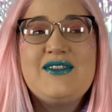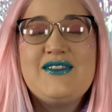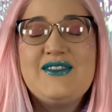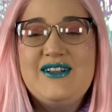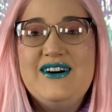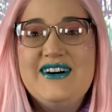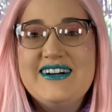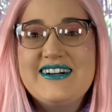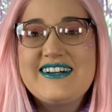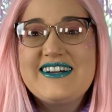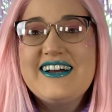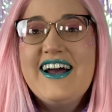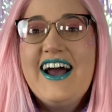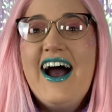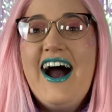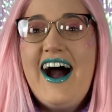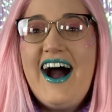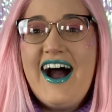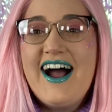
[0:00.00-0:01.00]
Look,
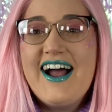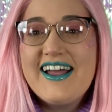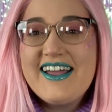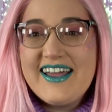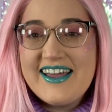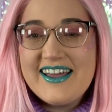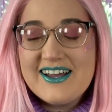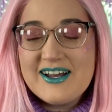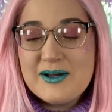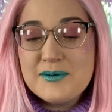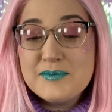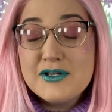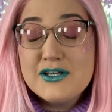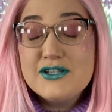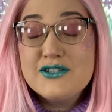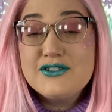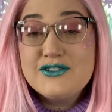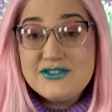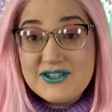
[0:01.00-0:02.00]
I am
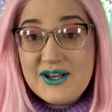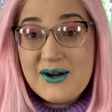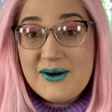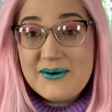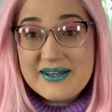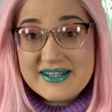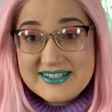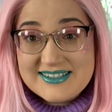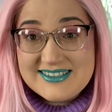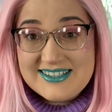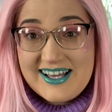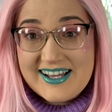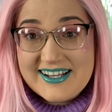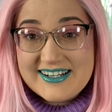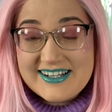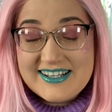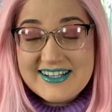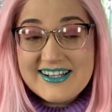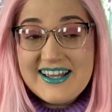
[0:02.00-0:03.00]
so
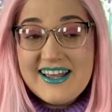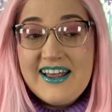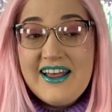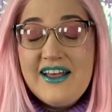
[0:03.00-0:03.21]
excited.